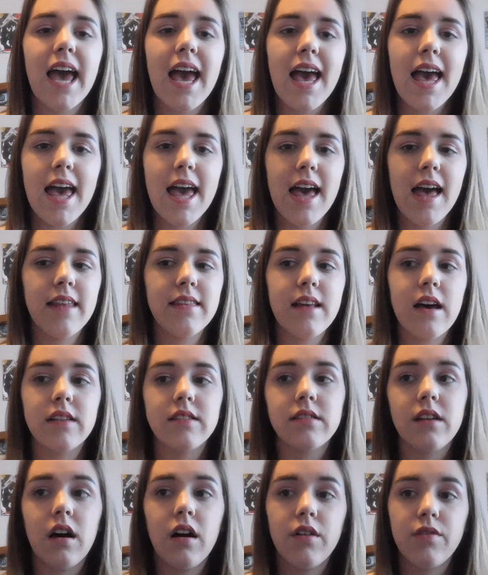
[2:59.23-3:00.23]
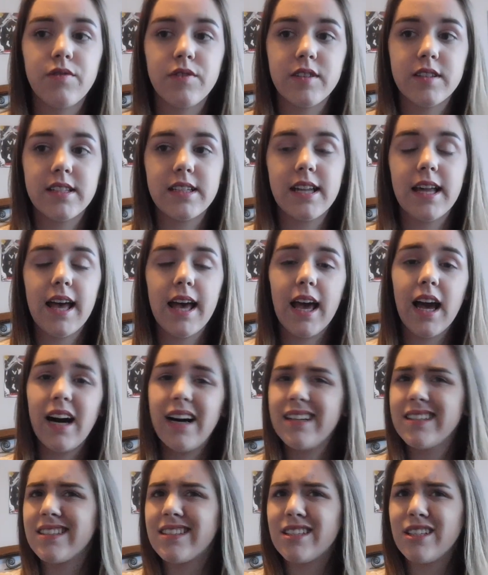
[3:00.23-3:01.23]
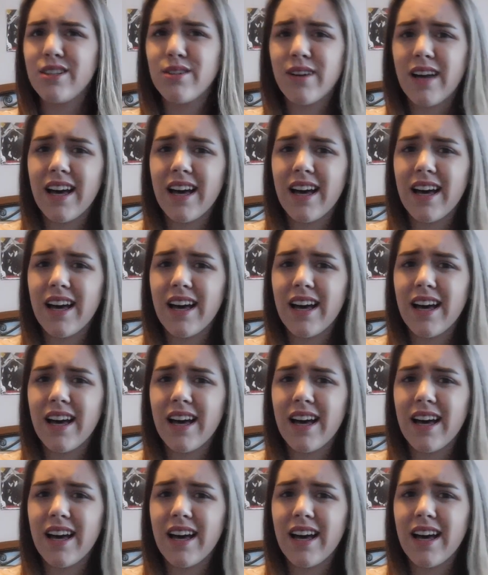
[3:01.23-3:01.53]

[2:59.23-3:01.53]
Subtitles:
And that's all for today. I'll see you